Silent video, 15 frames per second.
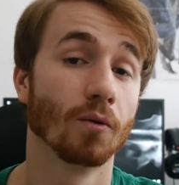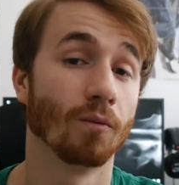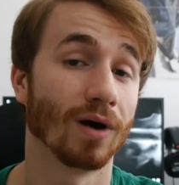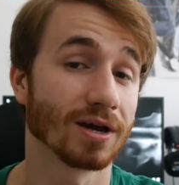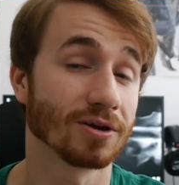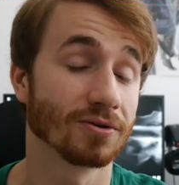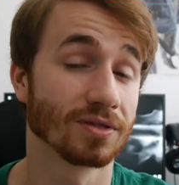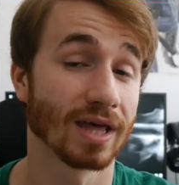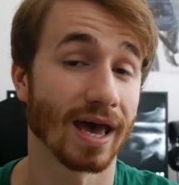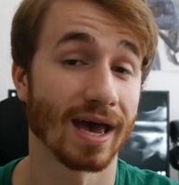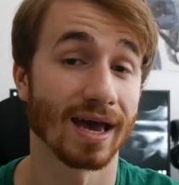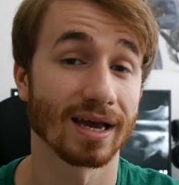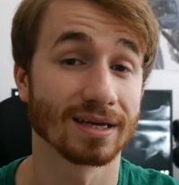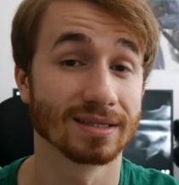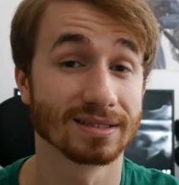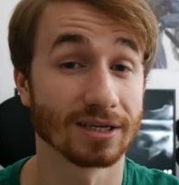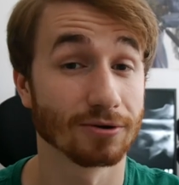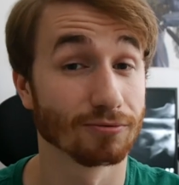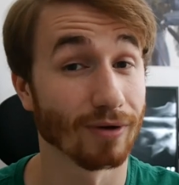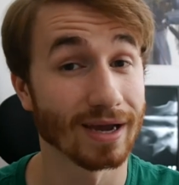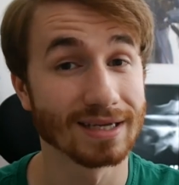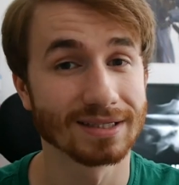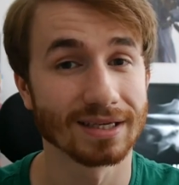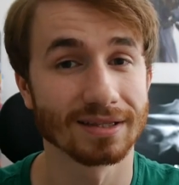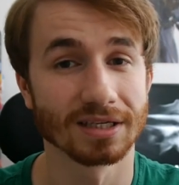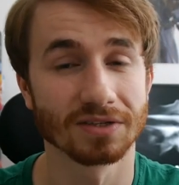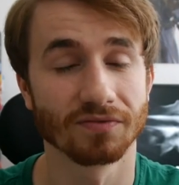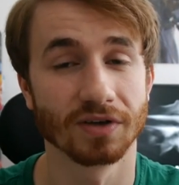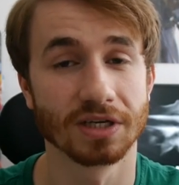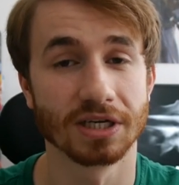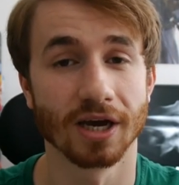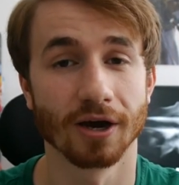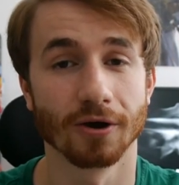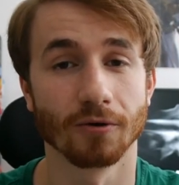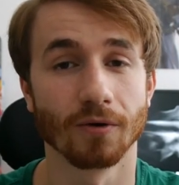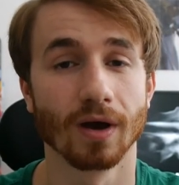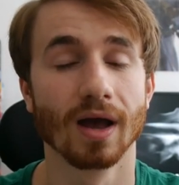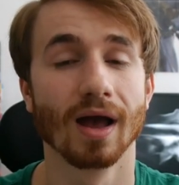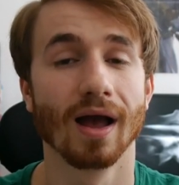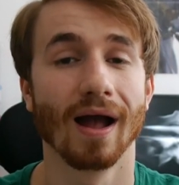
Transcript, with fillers: While you're there, consider rating this video.